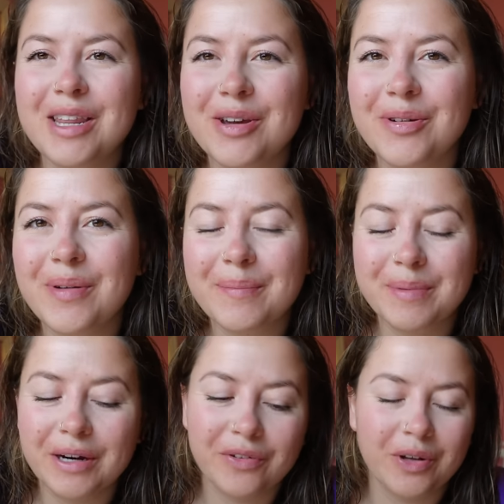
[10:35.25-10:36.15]
you
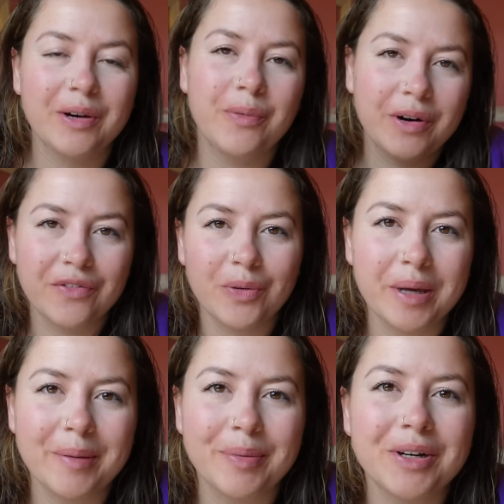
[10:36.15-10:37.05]
beautiful and wonderful
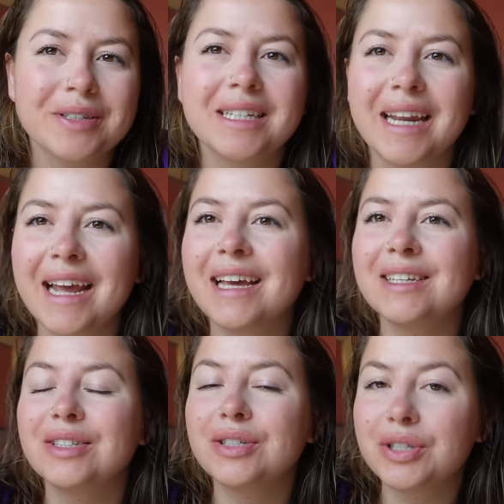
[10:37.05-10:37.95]
people. Today
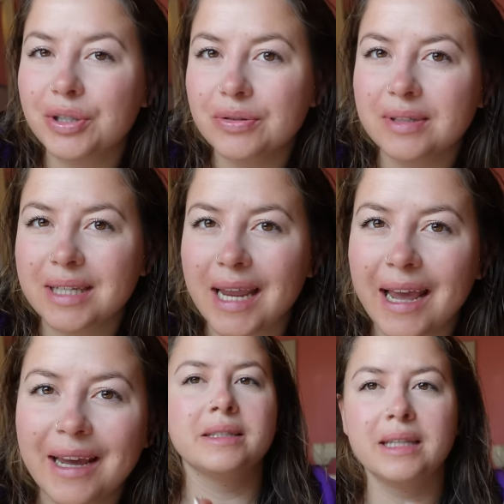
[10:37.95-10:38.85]
is Tuesday.